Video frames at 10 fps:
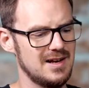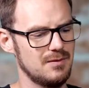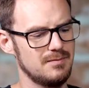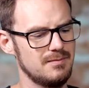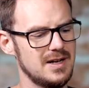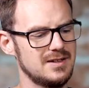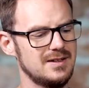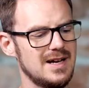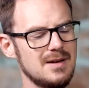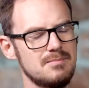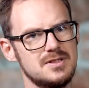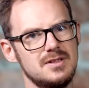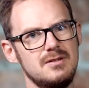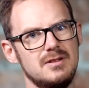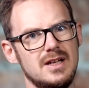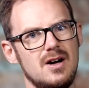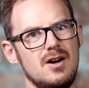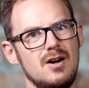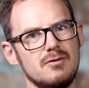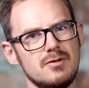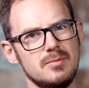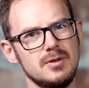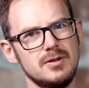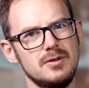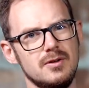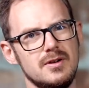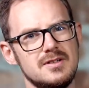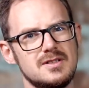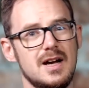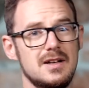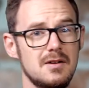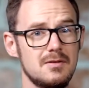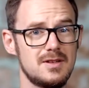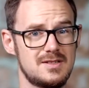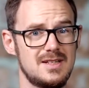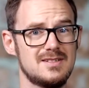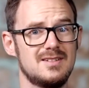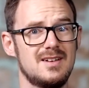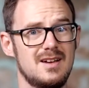it made an absolutely horrible noise. I know this isn't